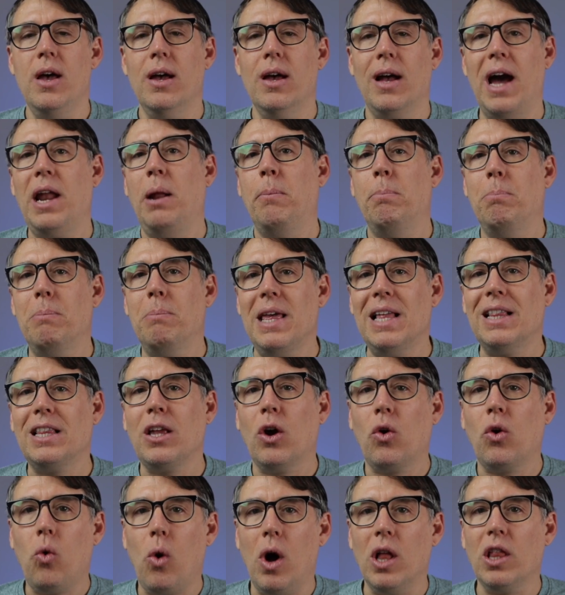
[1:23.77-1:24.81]
kind of meet
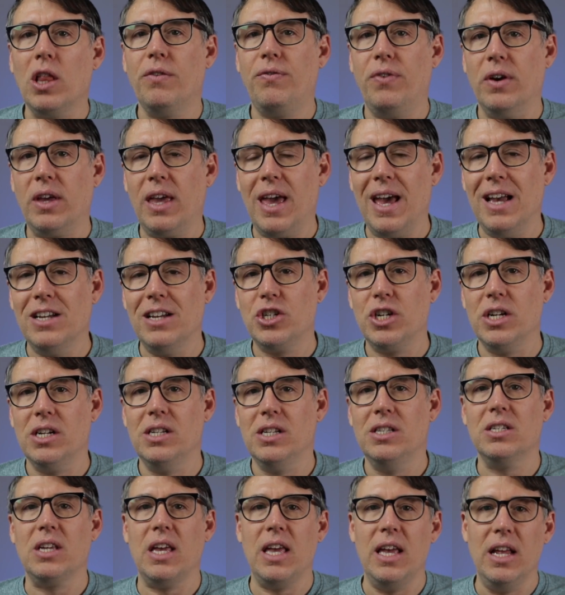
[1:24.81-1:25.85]
the
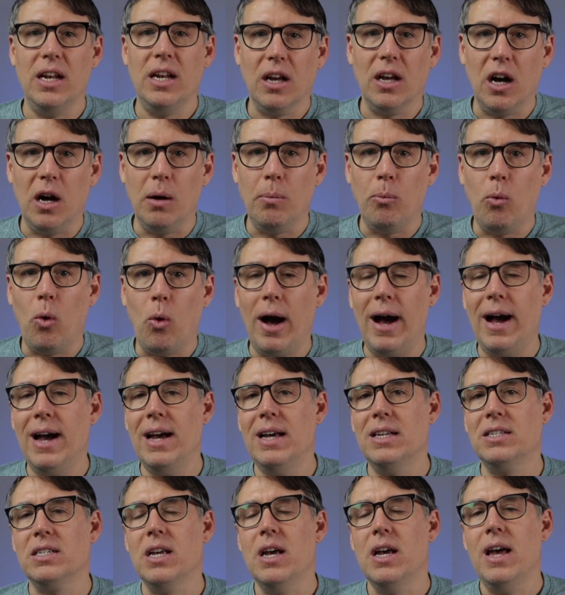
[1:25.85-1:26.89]
qualifications
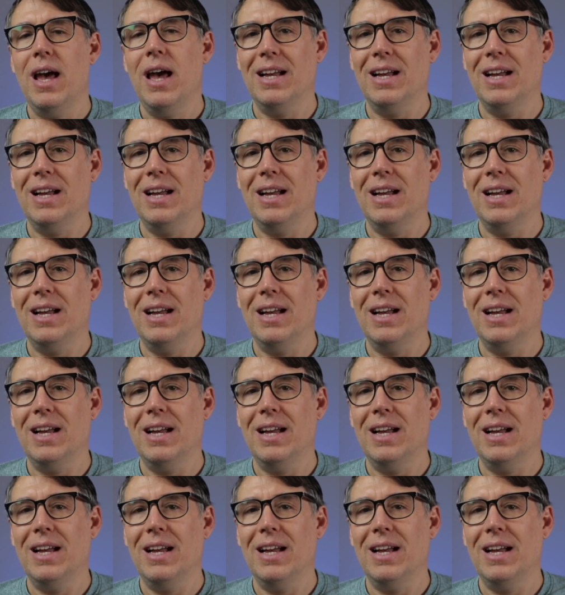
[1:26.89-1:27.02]
income-wise,